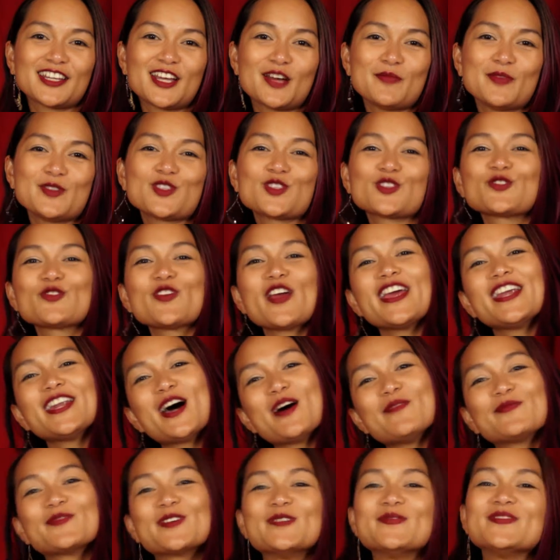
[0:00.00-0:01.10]
Coming straight
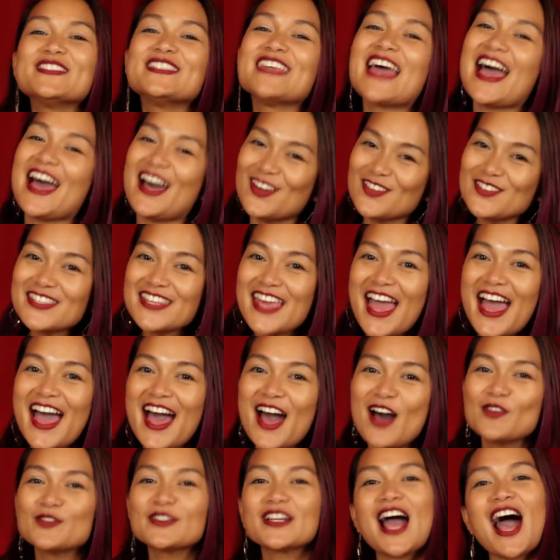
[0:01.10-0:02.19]
up from
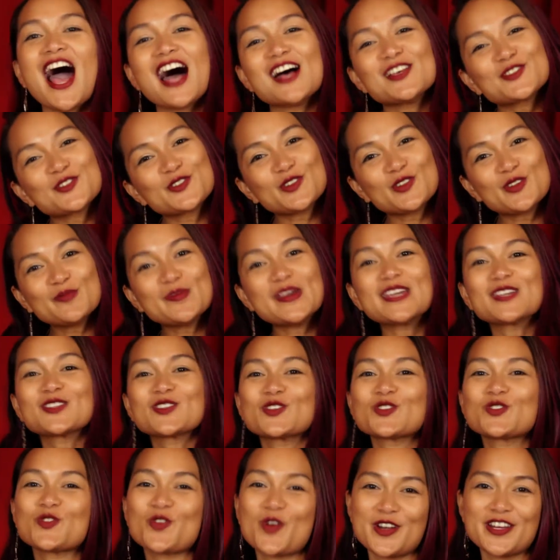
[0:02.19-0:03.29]
downtown, costume
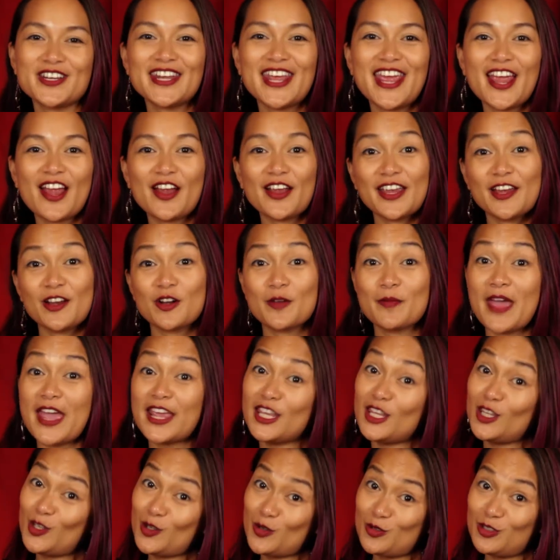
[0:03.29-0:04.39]
extraordinaire here to
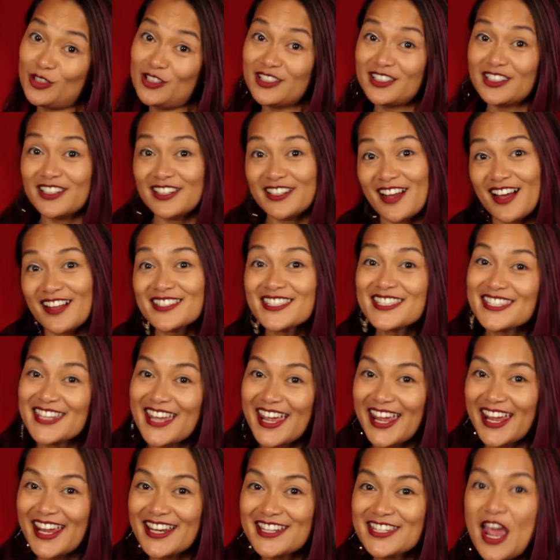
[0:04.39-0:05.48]
make you look good on
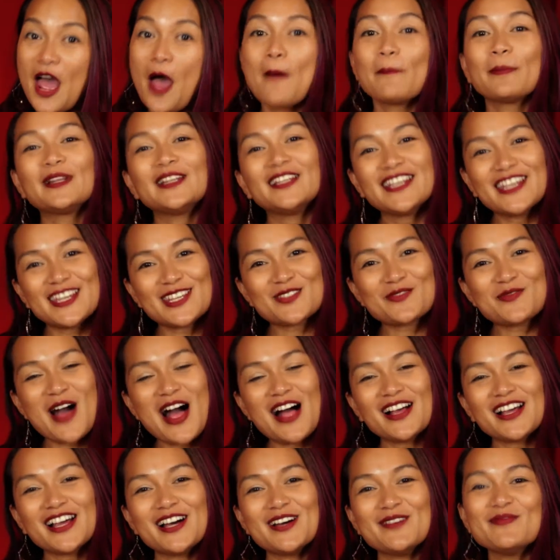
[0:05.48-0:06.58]
stage. Please
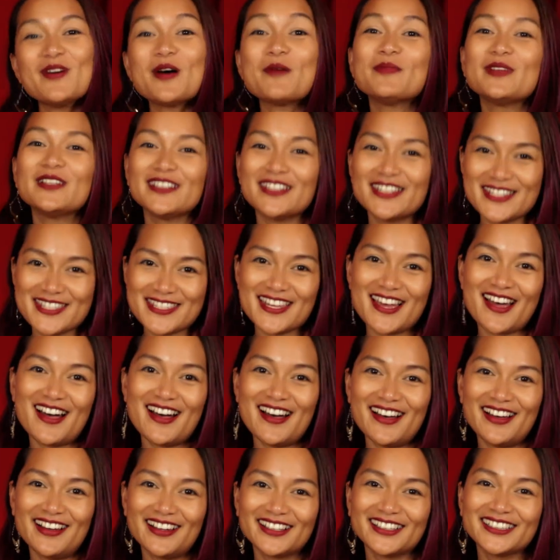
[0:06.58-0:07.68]
welcome Melissa
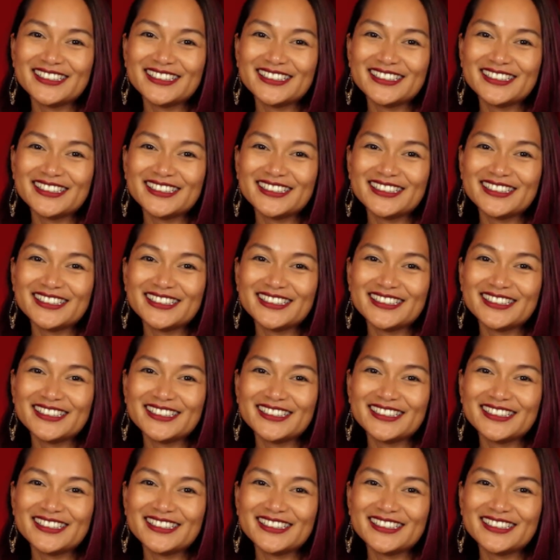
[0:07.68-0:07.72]
Ng.